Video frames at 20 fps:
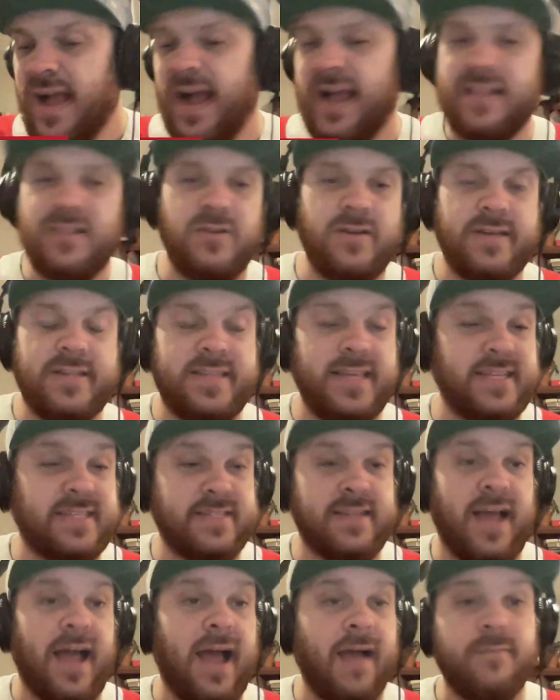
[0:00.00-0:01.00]
look at
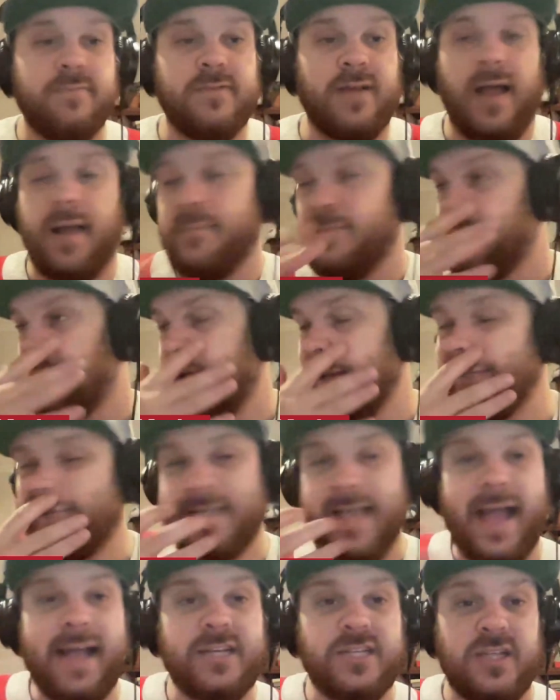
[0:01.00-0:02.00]
this, it's
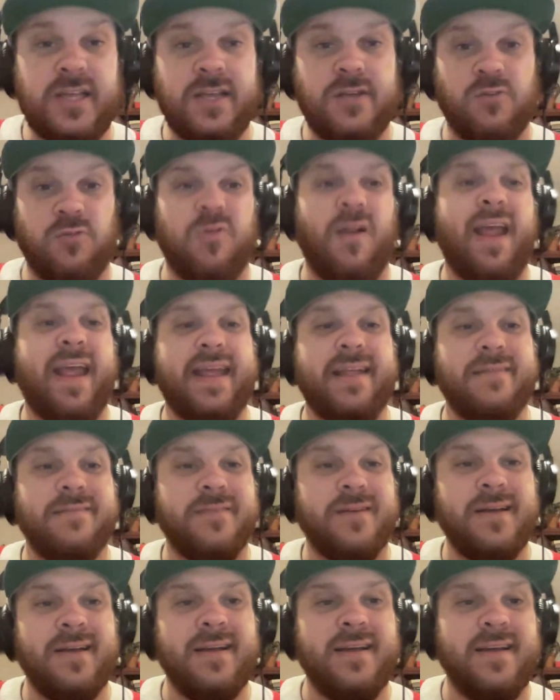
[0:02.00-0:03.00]
actually great
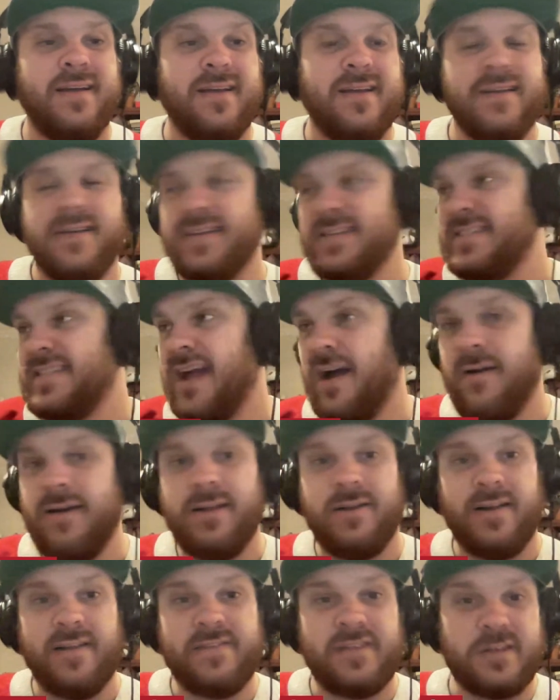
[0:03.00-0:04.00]
because now I
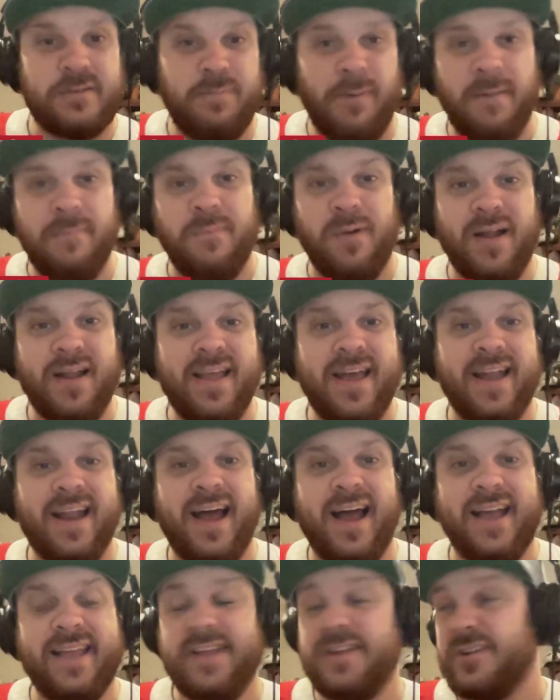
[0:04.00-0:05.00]
don't have to spend money on
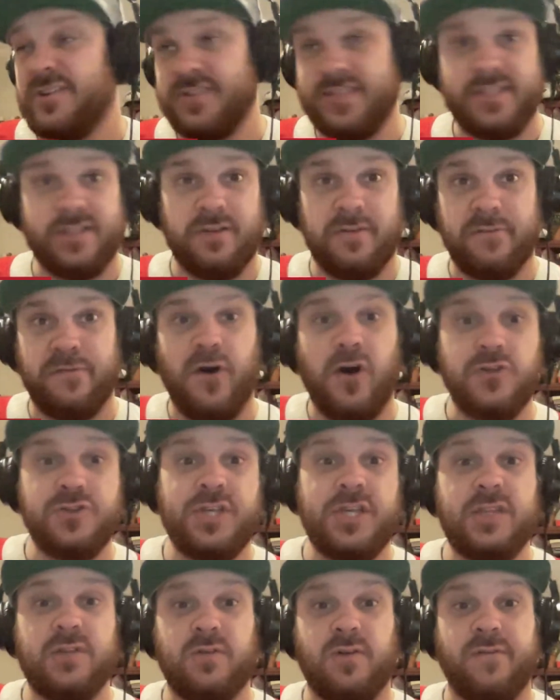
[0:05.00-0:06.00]
hockey jerseys. They're
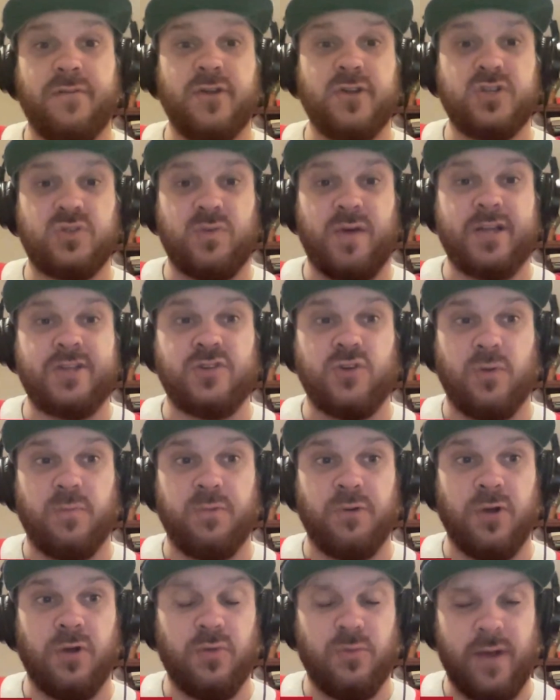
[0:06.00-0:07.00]
vaulting the reverse retro
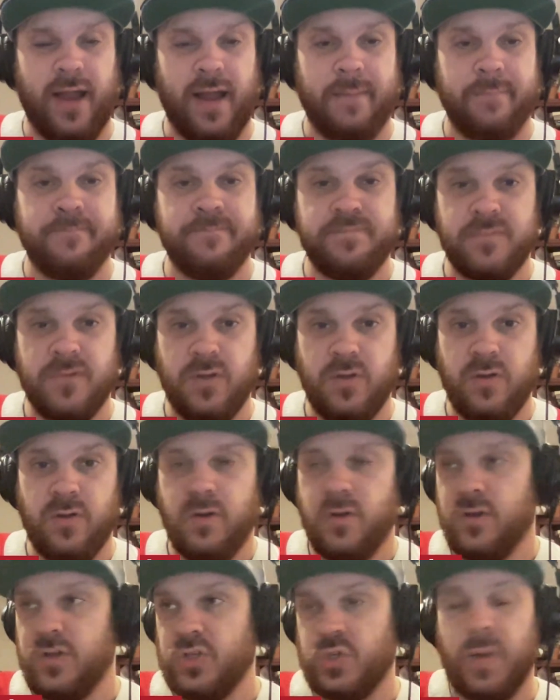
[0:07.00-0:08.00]
program,
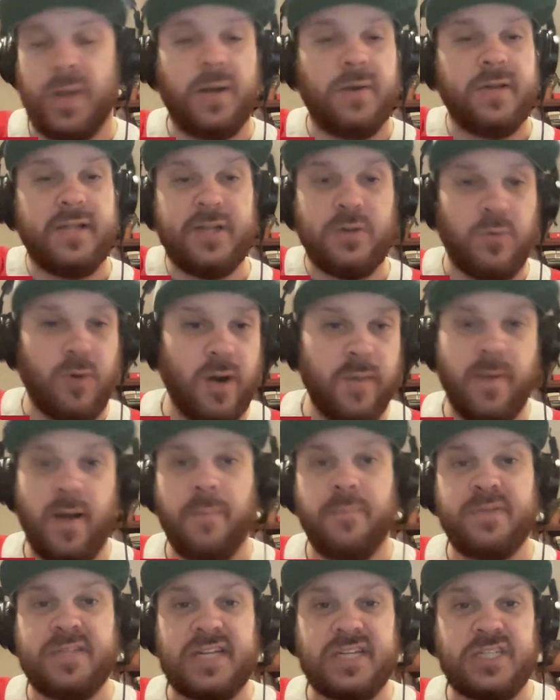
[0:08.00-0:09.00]
so I don't need to worry
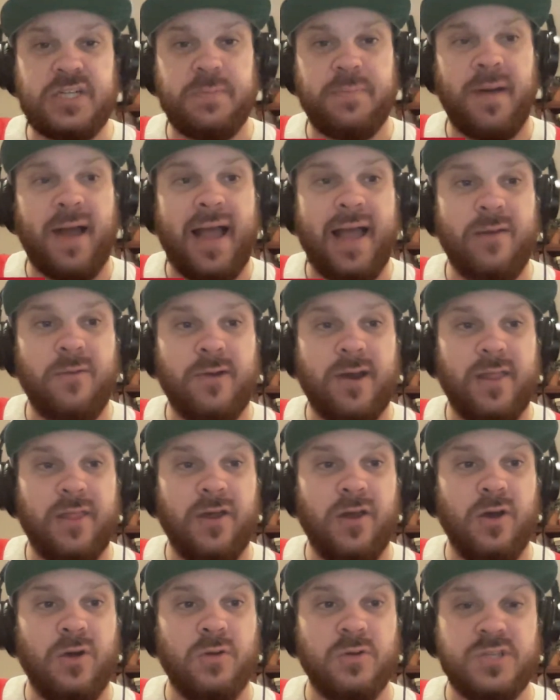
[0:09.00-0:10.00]
about potentially buying one of
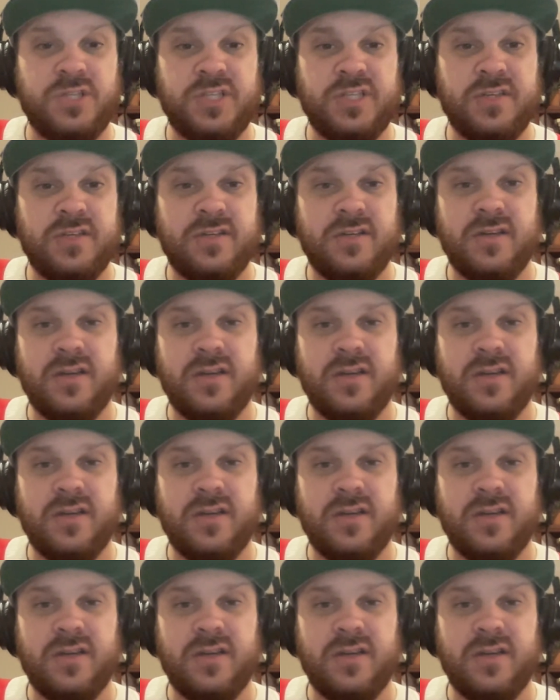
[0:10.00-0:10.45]
those.